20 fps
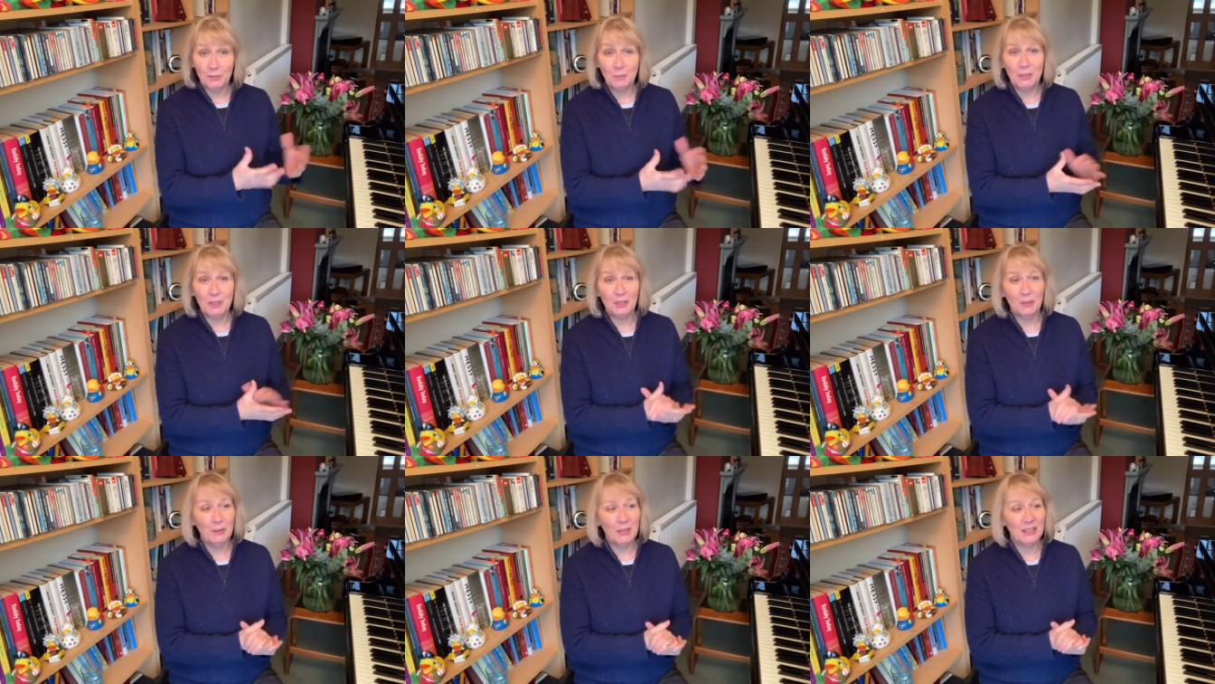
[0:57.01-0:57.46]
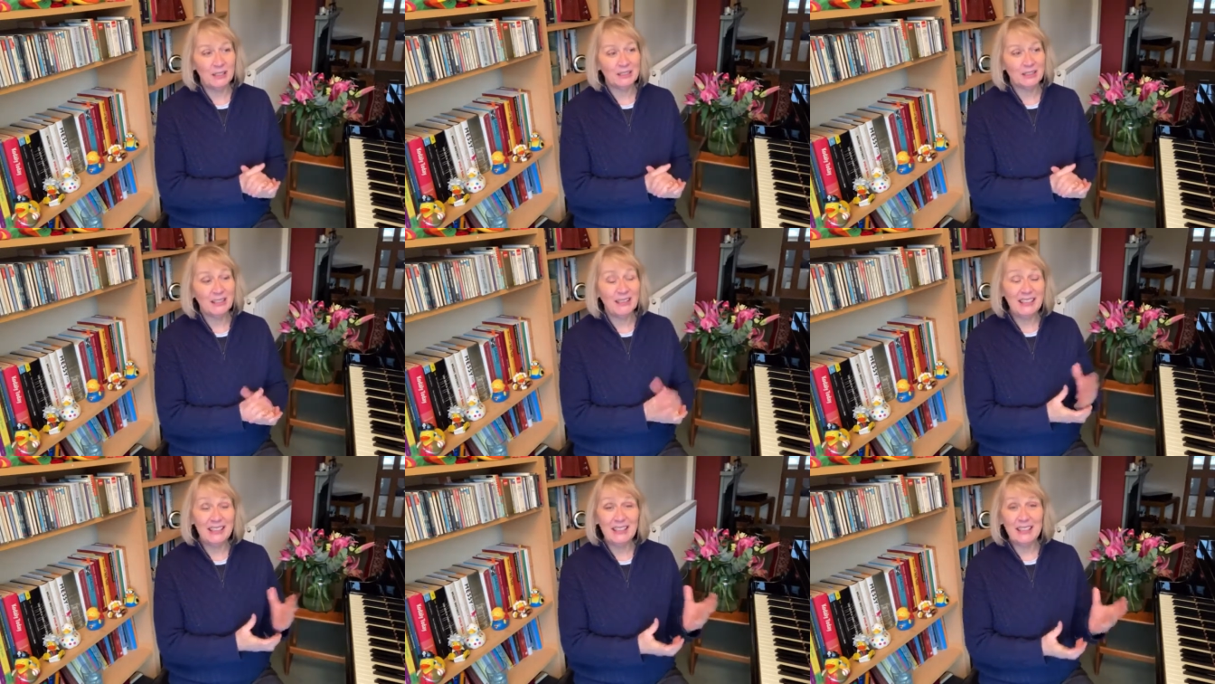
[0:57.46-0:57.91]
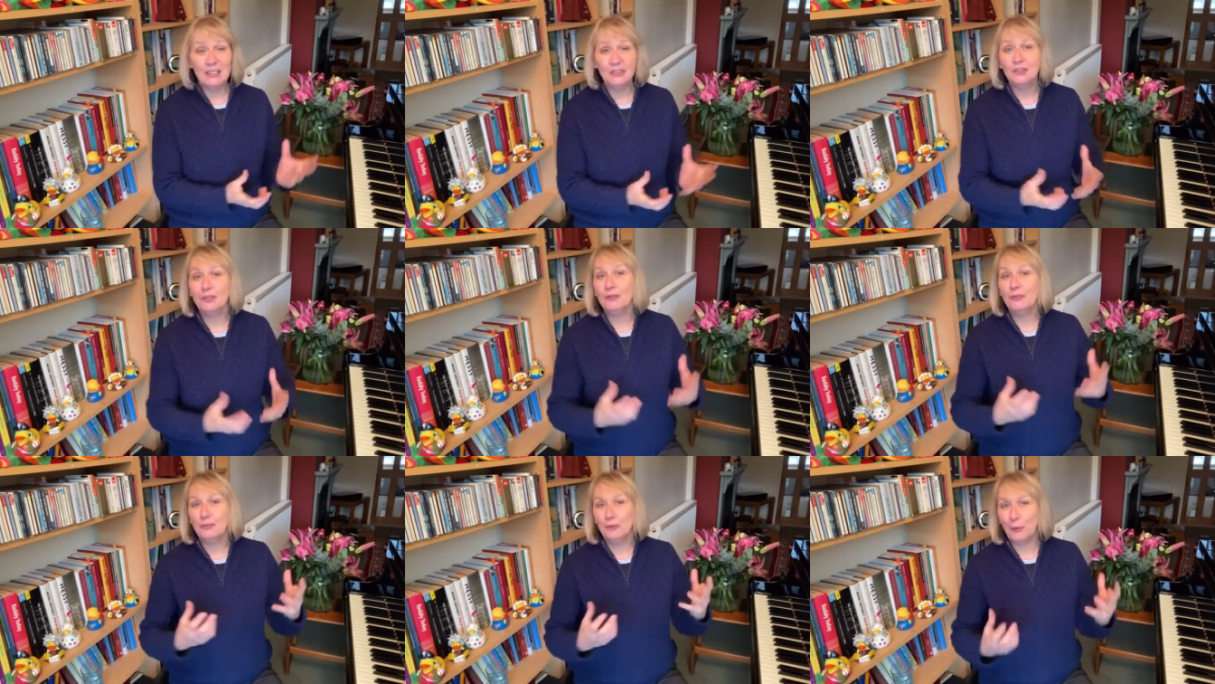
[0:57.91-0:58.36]
the minuet,
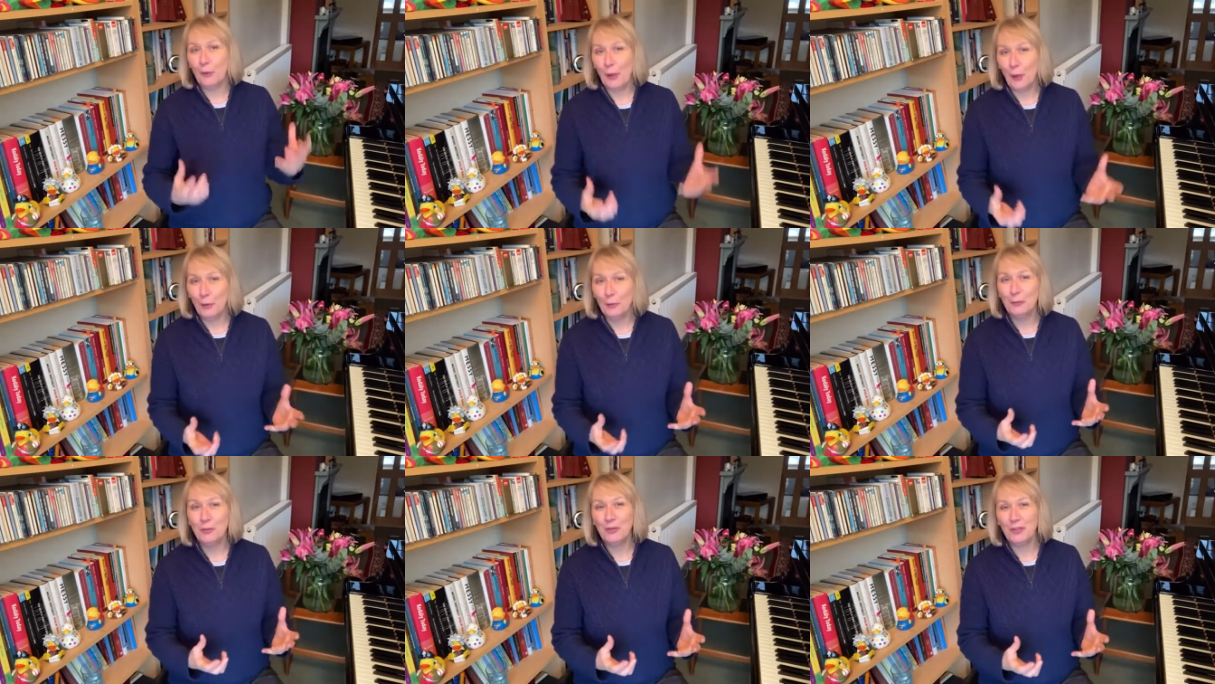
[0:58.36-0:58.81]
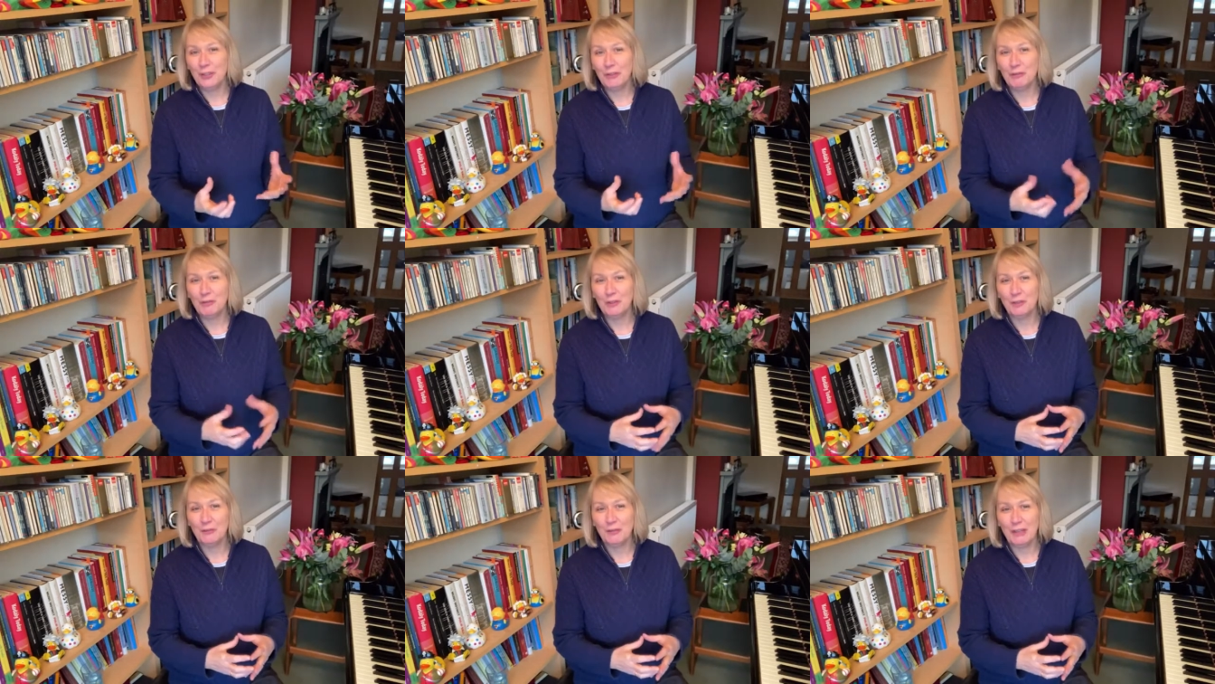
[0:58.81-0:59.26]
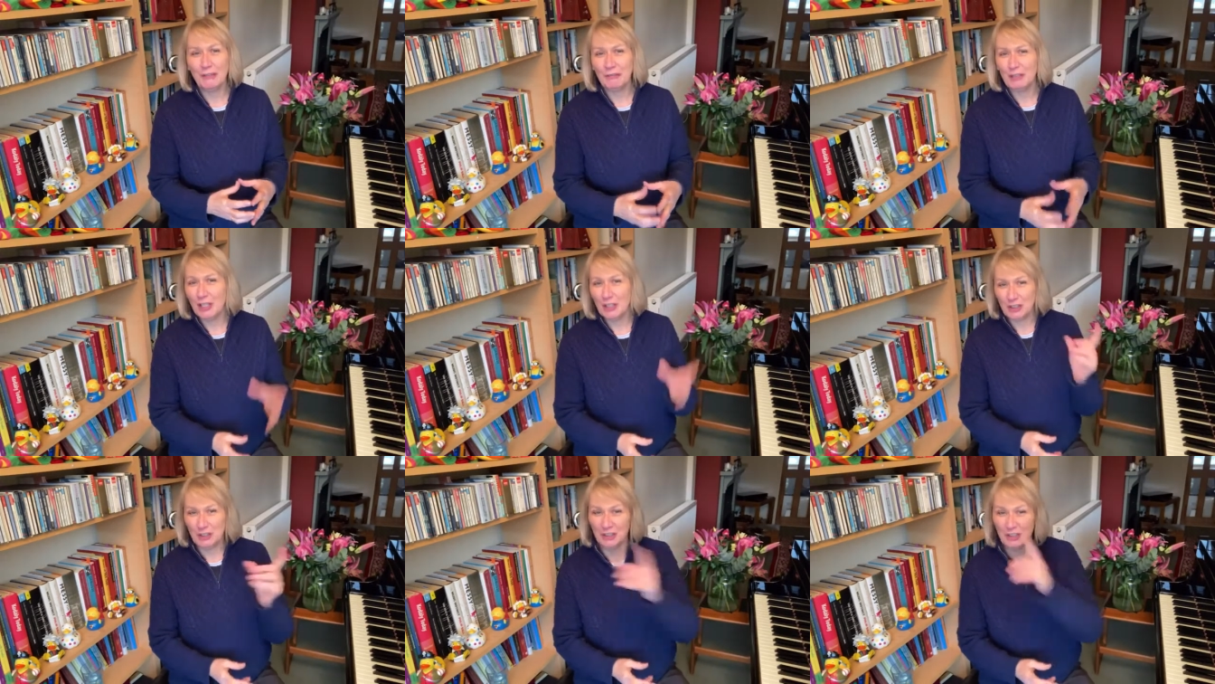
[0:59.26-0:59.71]
leads on to a whole series of
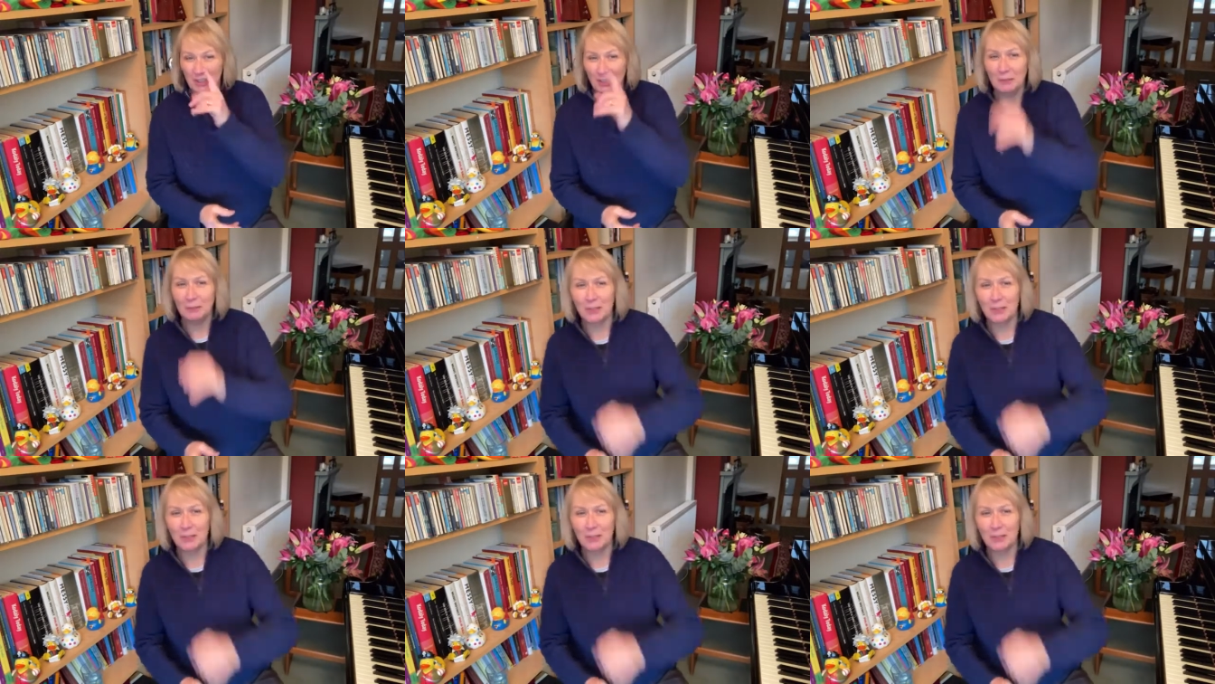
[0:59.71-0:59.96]
variations,